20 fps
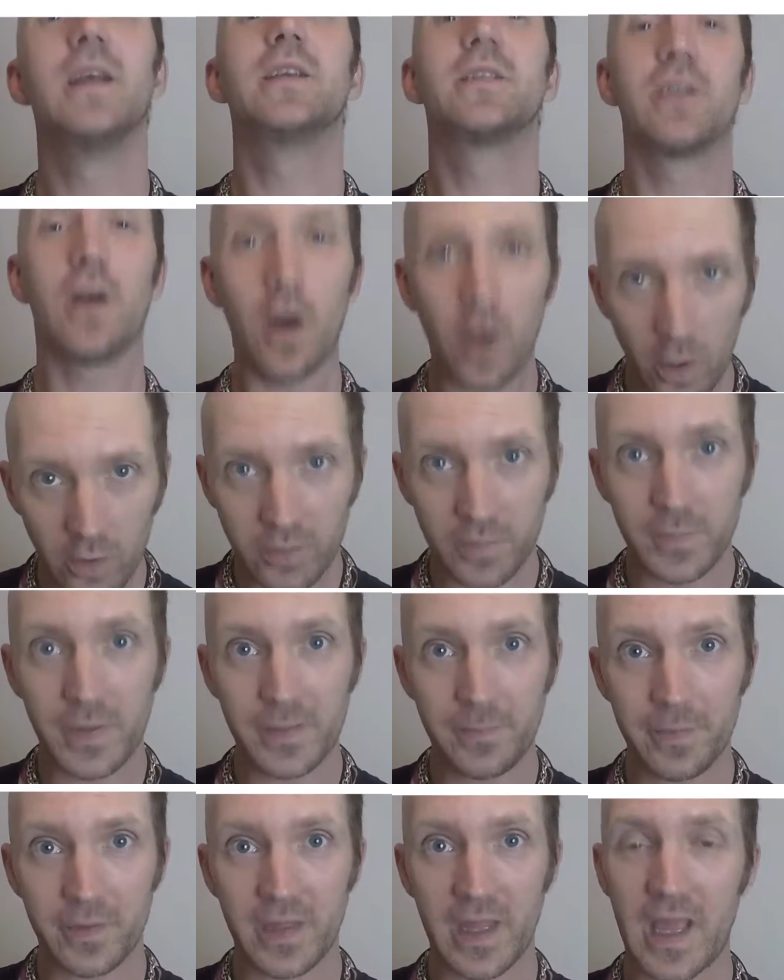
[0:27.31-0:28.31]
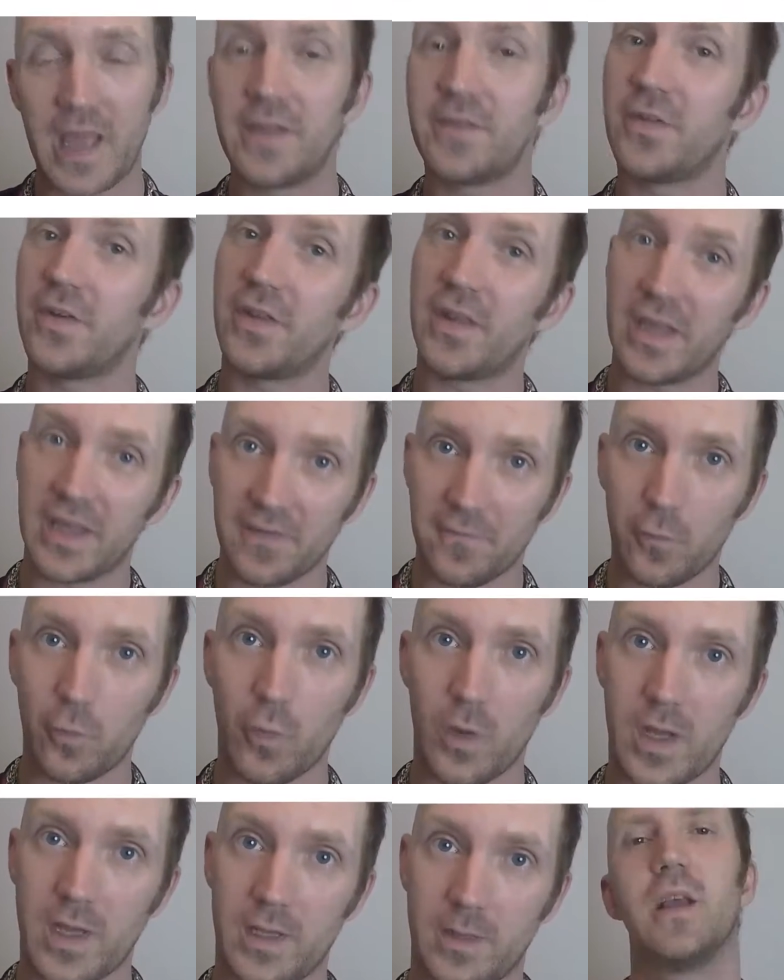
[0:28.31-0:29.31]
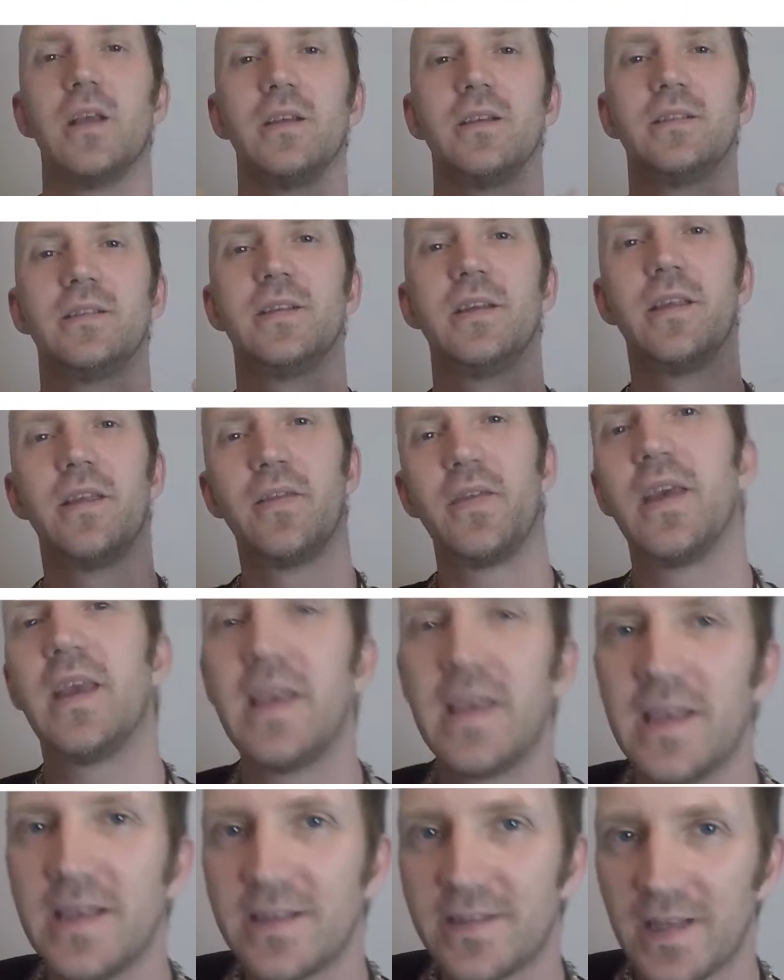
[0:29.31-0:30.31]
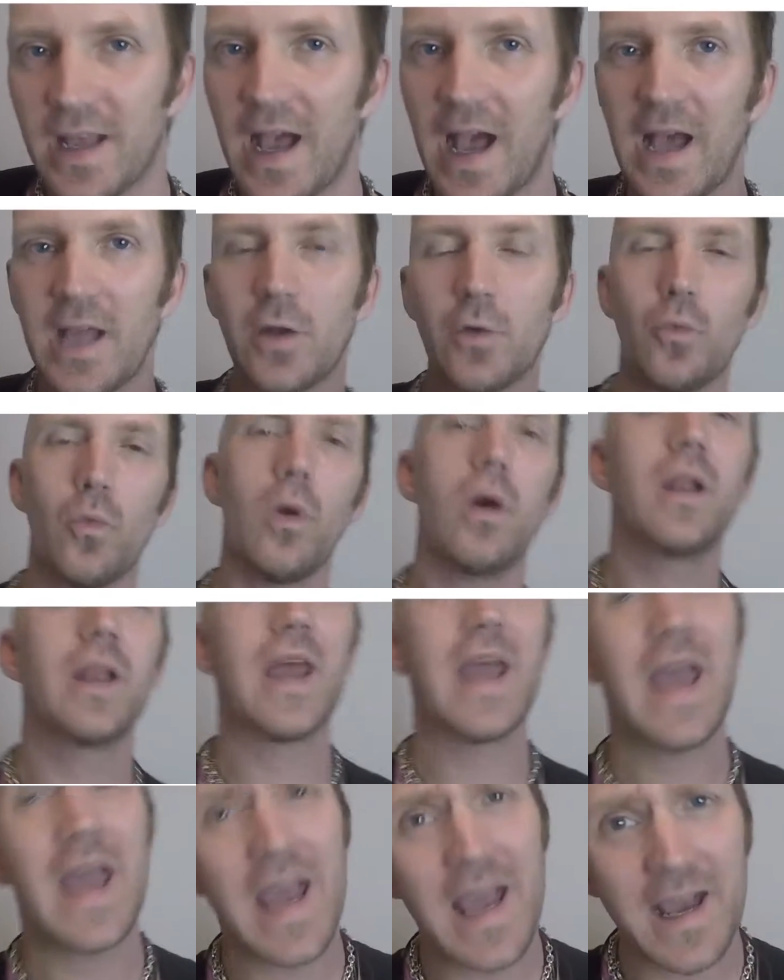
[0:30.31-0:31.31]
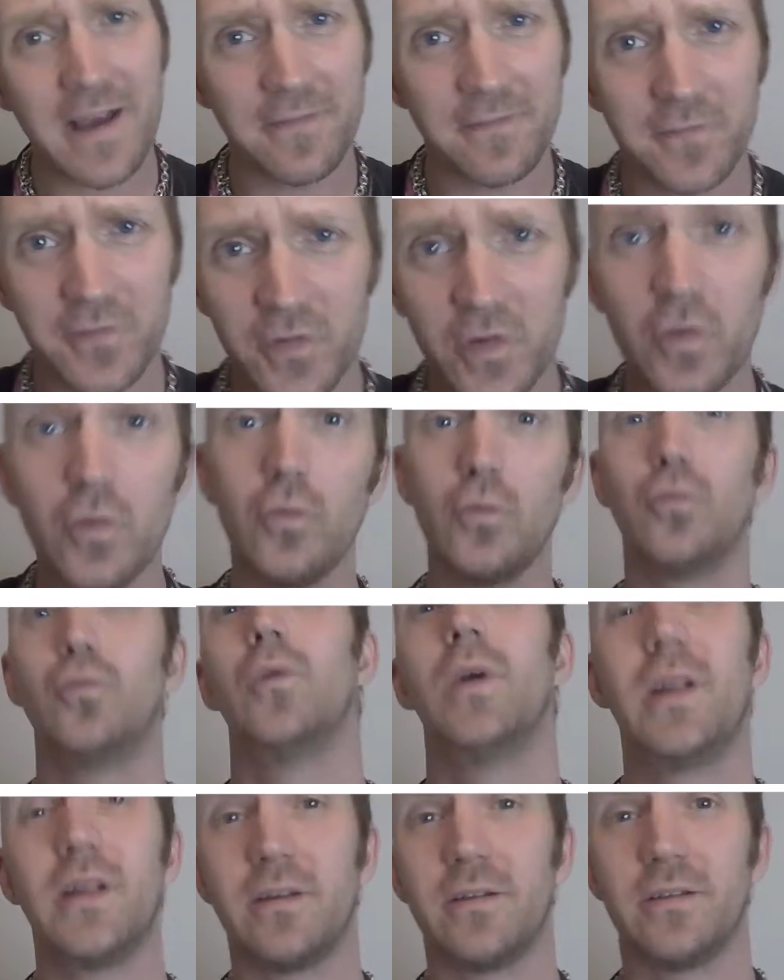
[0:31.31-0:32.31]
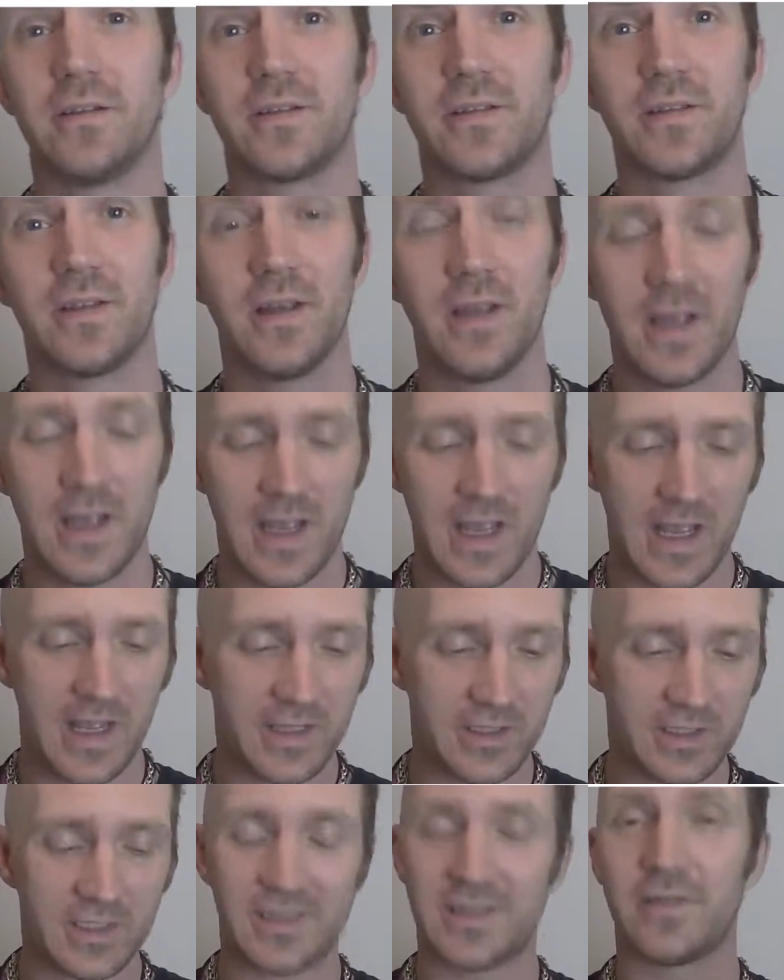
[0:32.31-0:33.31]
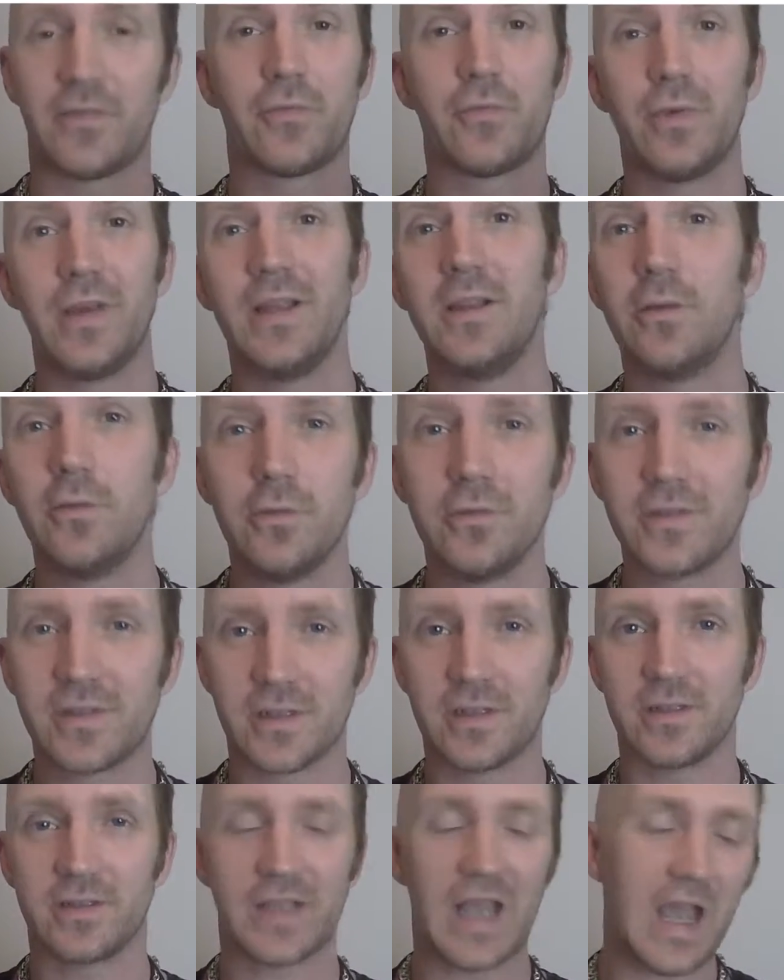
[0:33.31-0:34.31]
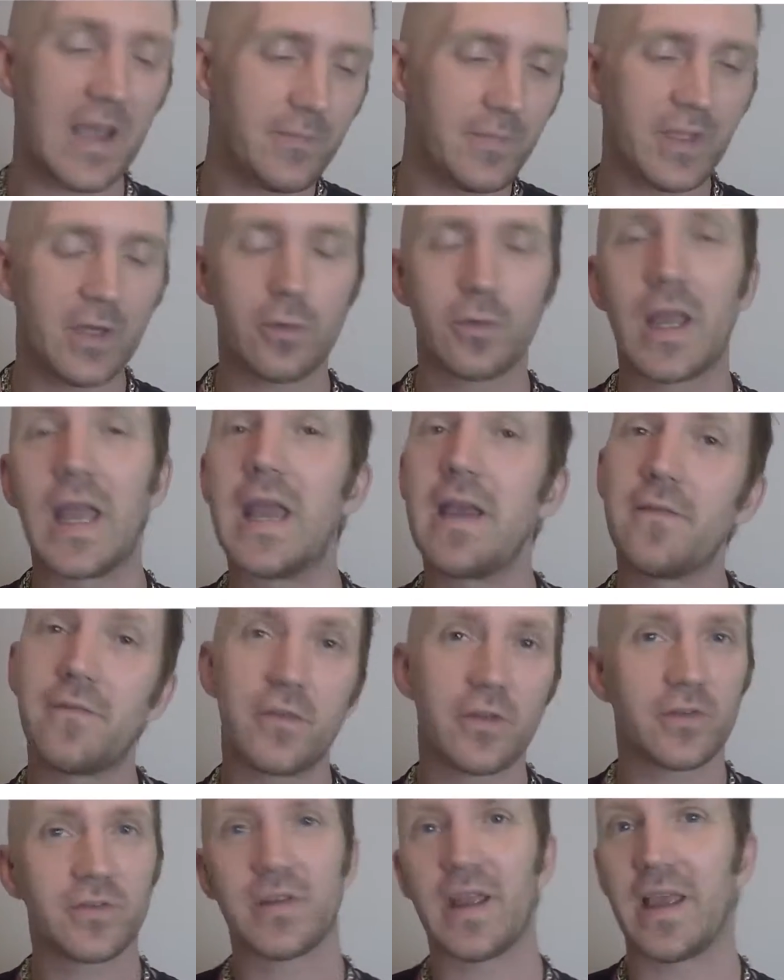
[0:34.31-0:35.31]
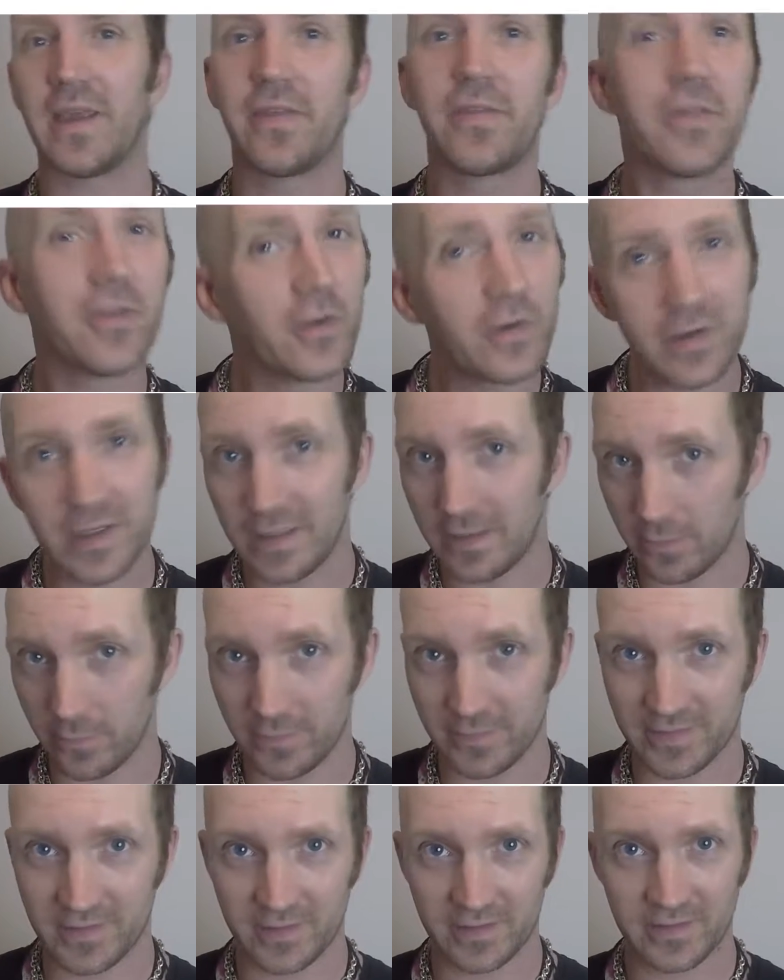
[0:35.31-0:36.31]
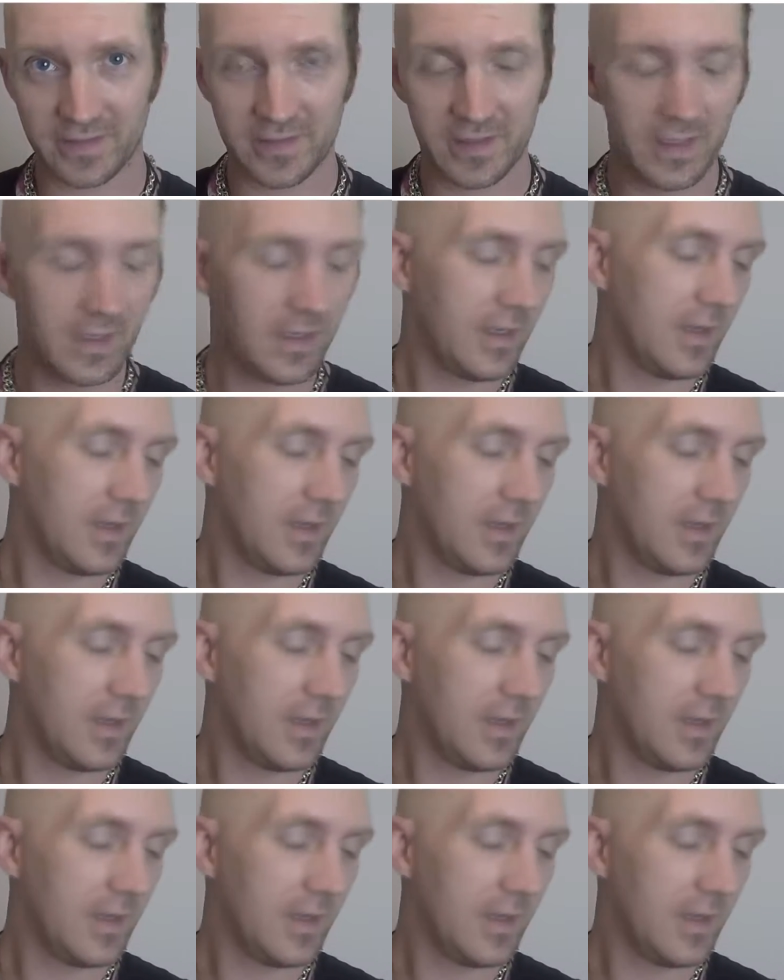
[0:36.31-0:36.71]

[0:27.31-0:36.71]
is all the people that entered the giveaway. See, the thing is, I don't want to have two winners and just three losers. I'd be okay if there's like 30 losers.